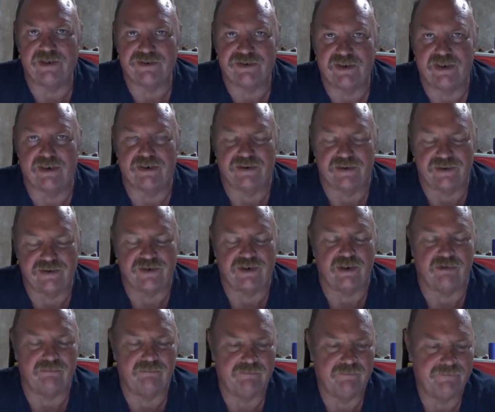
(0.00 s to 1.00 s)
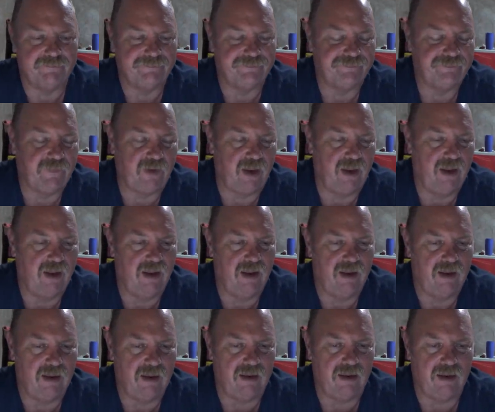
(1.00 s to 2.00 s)
citizenship,
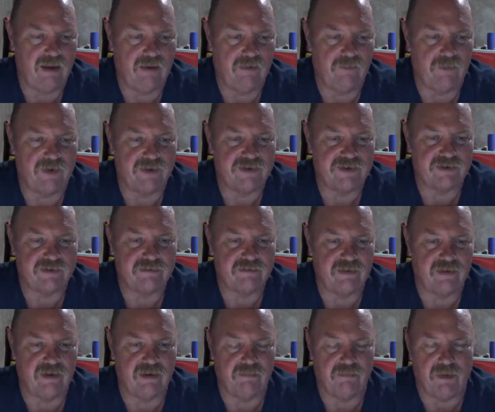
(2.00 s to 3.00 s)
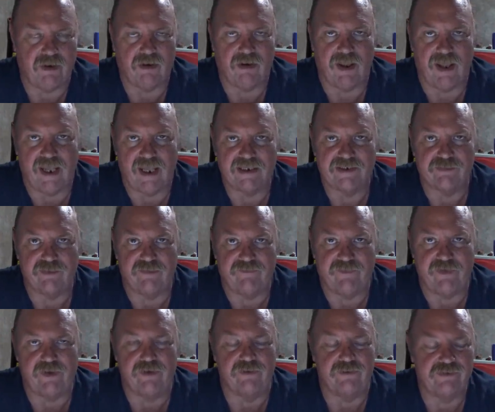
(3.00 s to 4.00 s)
which Marley has
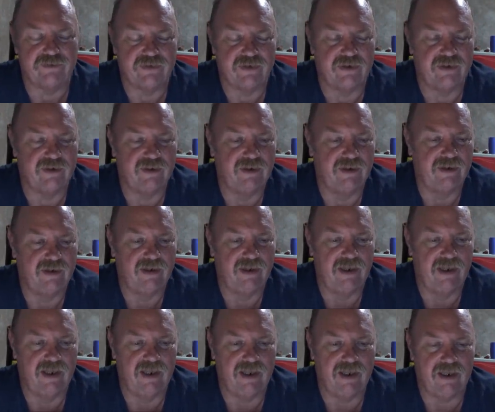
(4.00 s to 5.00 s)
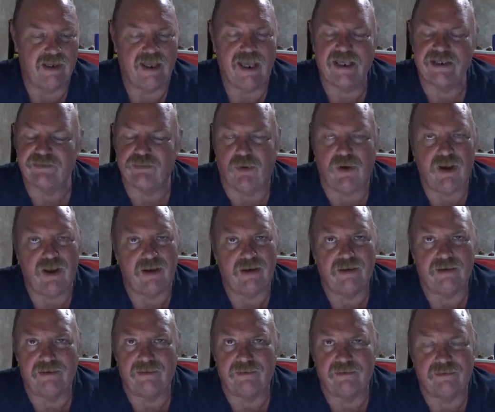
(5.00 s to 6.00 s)
refused. Guess what,
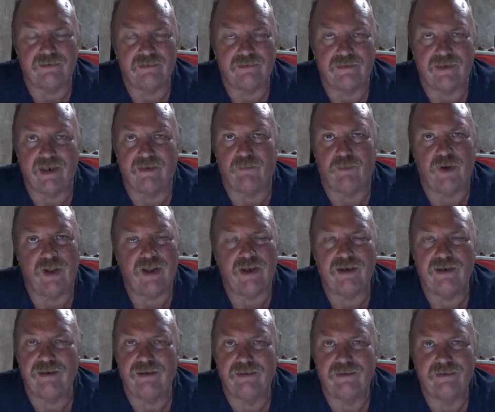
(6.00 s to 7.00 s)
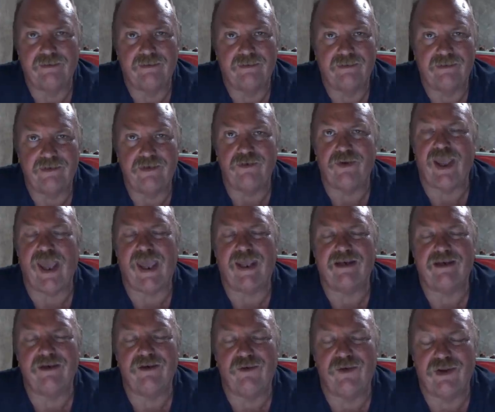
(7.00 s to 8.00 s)
dimwit? You
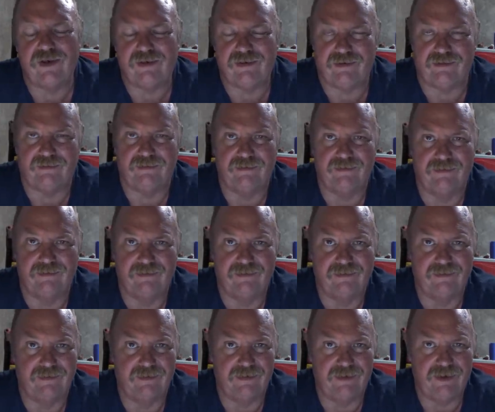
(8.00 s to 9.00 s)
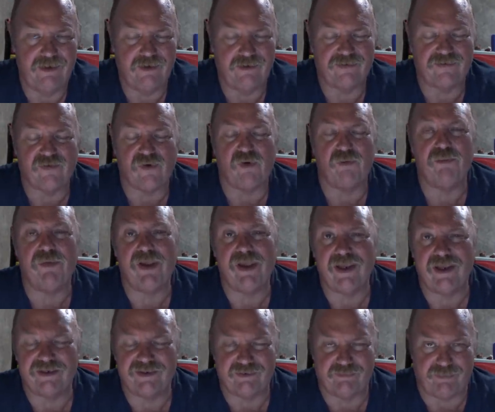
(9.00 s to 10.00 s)
can't do it. You could throw
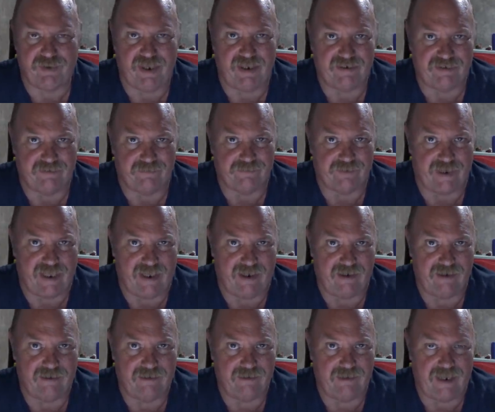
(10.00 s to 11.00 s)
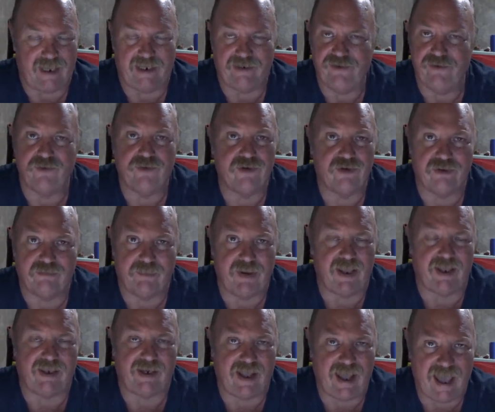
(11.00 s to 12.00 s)
millions of pesos at it, and you couldn't
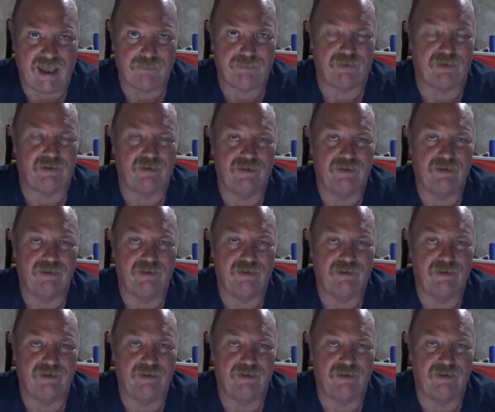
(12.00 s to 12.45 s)
make it happen.